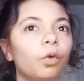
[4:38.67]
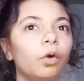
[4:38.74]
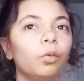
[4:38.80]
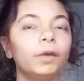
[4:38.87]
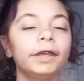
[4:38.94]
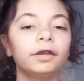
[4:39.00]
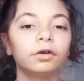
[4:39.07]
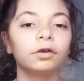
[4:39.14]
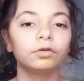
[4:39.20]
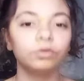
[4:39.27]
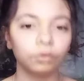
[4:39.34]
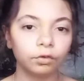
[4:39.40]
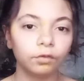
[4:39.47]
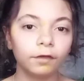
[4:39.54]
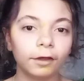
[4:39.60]
week or
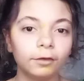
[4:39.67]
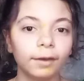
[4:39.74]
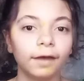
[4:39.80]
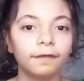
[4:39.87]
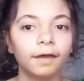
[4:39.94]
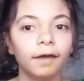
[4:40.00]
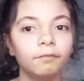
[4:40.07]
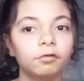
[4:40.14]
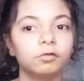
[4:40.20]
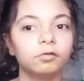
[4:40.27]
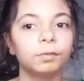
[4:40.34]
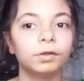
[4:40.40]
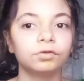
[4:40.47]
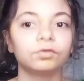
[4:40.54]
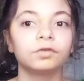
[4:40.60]
two that you had to have the
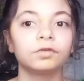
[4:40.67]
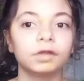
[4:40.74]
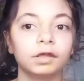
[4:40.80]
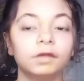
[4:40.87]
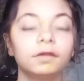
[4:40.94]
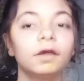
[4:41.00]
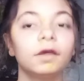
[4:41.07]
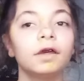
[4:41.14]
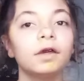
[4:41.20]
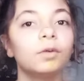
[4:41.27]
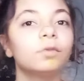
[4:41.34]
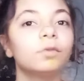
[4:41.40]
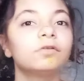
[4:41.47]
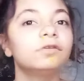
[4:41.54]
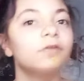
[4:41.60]
spacers in. It
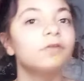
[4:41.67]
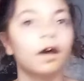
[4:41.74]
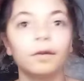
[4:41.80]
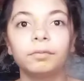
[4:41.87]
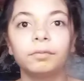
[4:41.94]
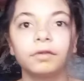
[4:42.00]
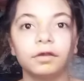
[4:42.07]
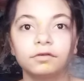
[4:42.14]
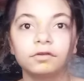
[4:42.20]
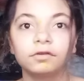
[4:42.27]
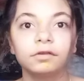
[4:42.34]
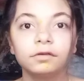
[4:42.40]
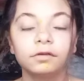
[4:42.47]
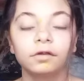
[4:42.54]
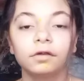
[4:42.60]
was not
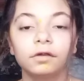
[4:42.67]
pleasant.